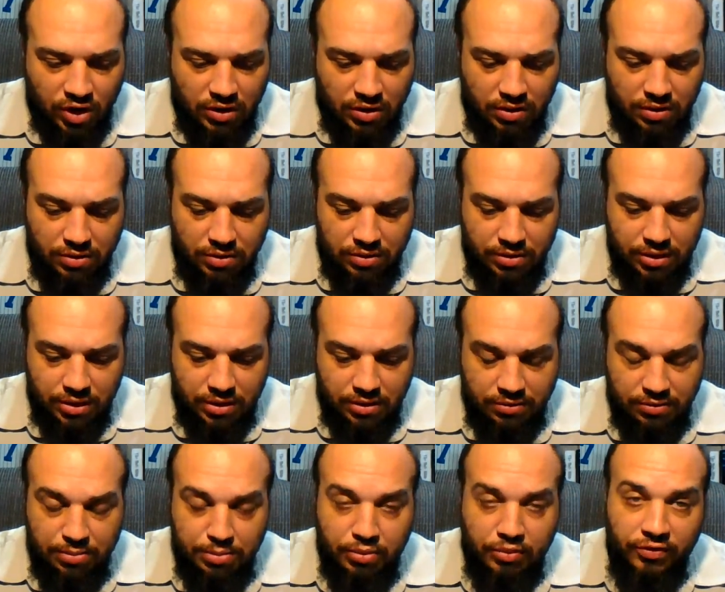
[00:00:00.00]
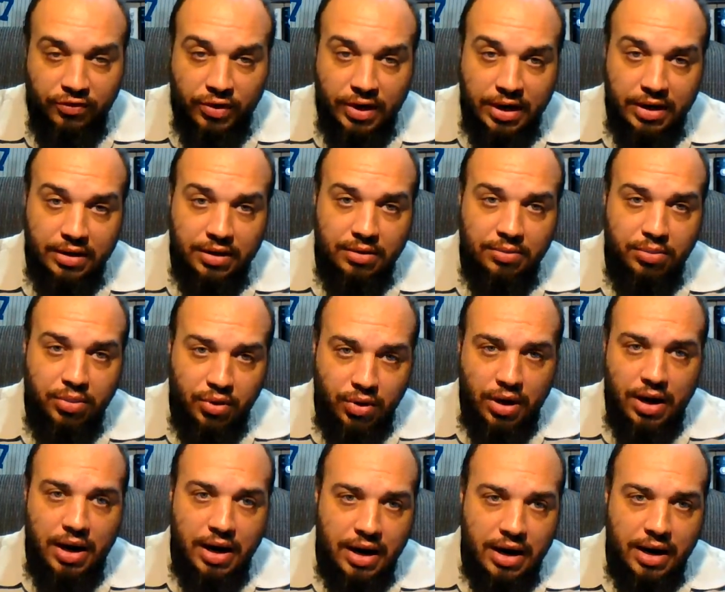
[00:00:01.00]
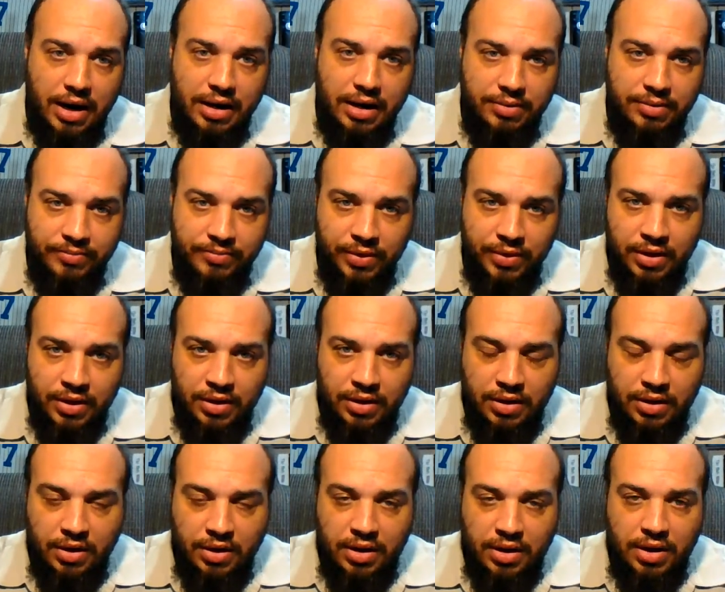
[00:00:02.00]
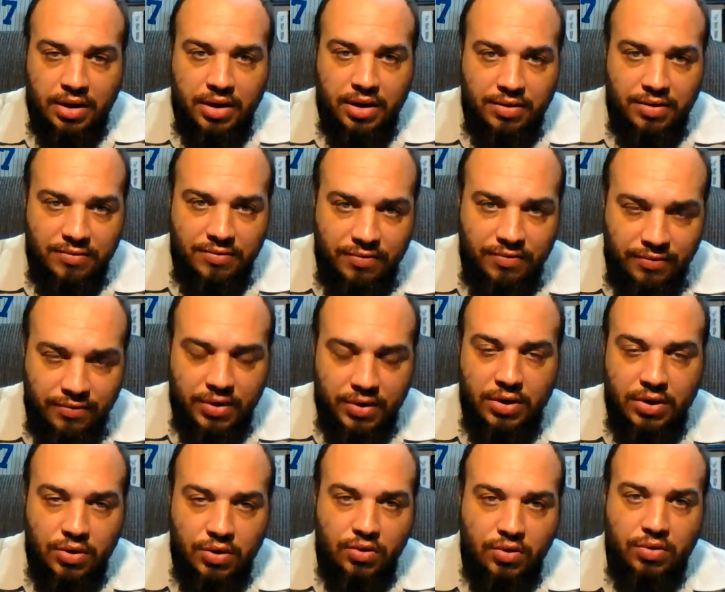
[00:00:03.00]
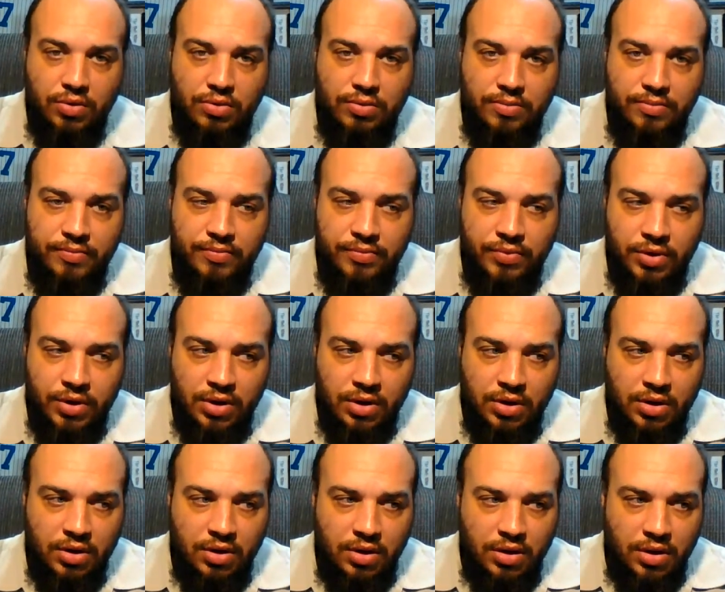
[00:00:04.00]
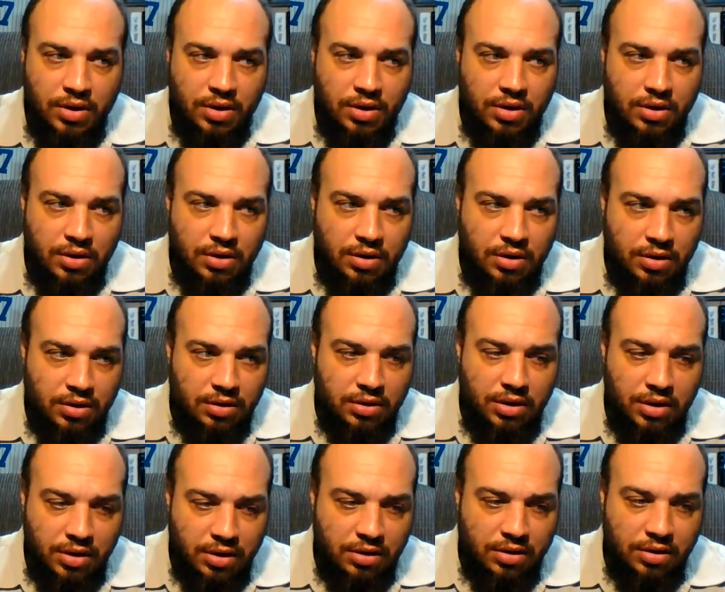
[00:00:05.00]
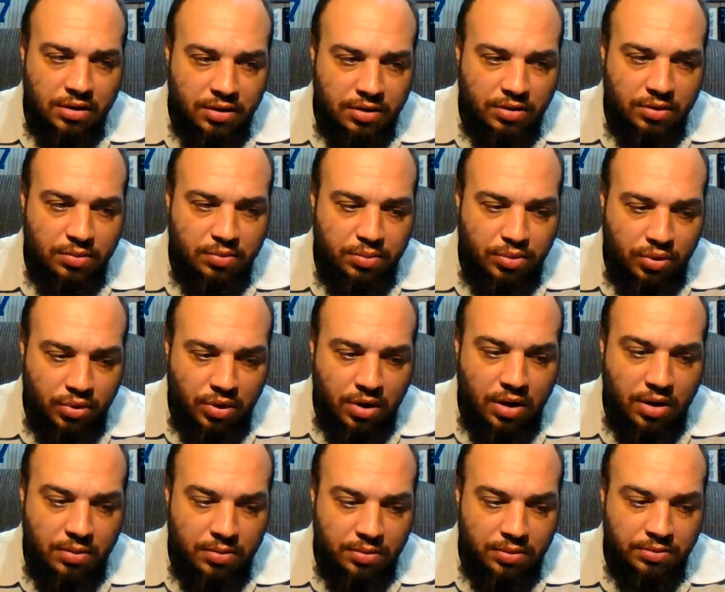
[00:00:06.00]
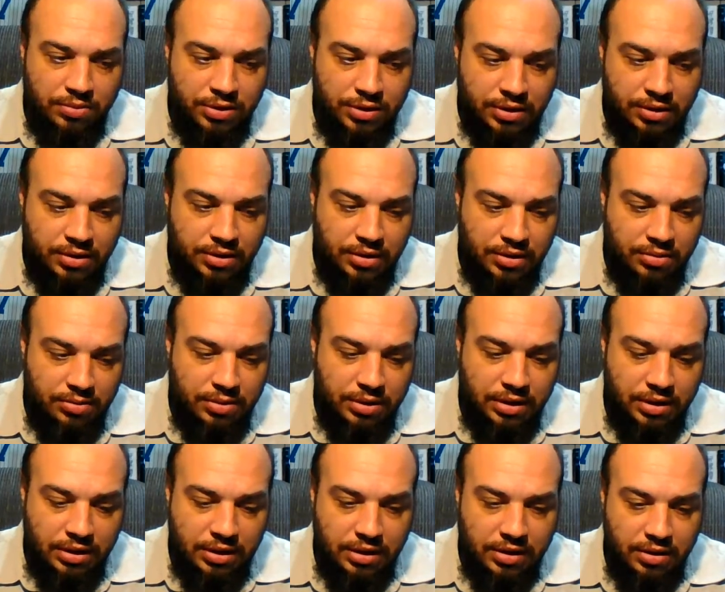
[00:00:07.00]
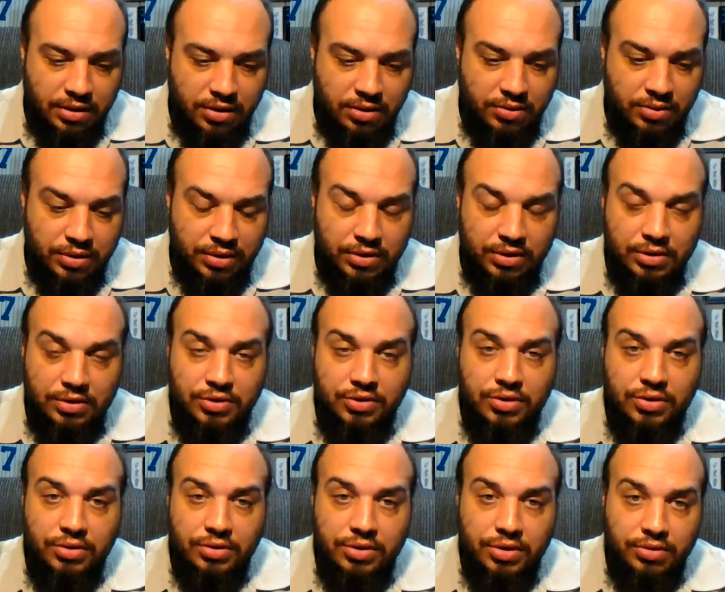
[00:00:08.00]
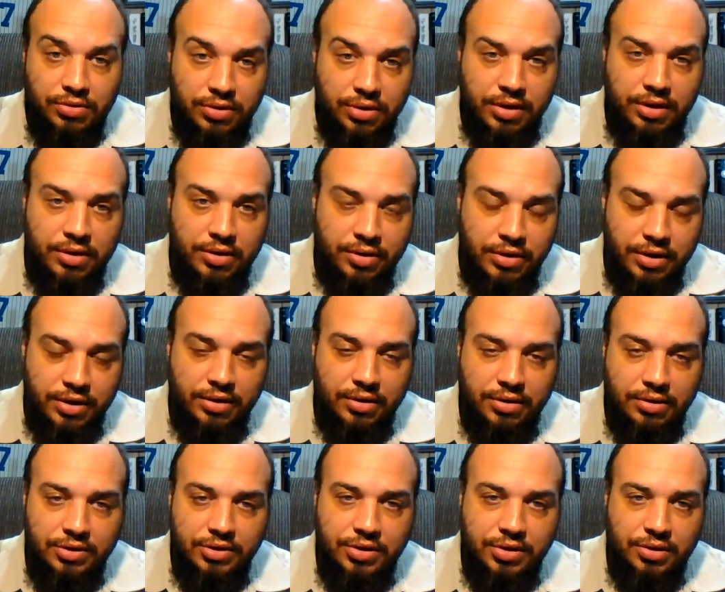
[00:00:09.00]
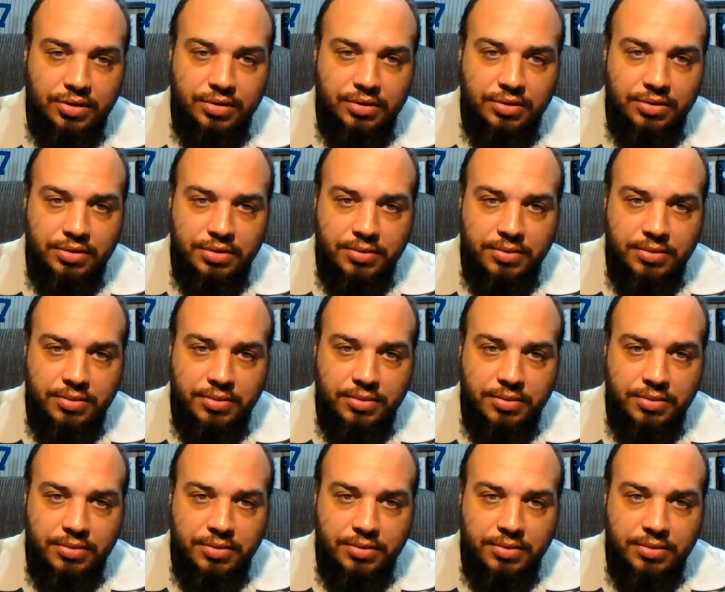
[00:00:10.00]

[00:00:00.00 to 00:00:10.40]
other than the fact that pride and fear and a lot of other problems that need to be let go in the church are there in the church.